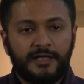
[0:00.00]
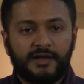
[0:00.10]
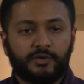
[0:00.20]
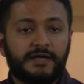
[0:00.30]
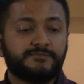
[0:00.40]

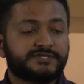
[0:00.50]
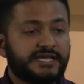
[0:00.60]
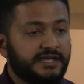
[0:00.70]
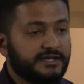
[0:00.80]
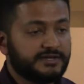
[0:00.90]
And what I'm
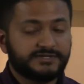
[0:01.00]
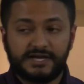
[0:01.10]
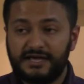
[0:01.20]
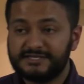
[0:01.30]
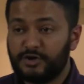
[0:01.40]
saying is,
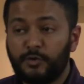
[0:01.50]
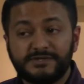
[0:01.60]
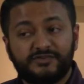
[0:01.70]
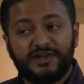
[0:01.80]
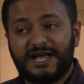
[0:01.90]
uh, is
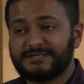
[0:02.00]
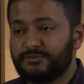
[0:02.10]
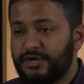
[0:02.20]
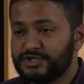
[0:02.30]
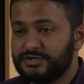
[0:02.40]
always very
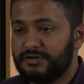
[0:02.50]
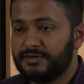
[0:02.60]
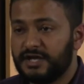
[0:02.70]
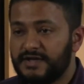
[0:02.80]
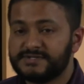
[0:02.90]
aspirational
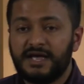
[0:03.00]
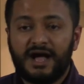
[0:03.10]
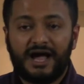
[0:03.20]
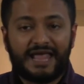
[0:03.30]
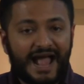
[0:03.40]
because
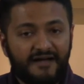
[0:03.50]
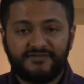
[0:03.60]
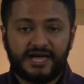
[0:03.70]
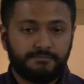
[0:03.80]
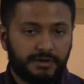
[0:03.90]
I have
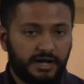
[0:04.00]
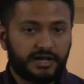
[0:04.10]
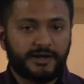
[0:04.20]
that bug.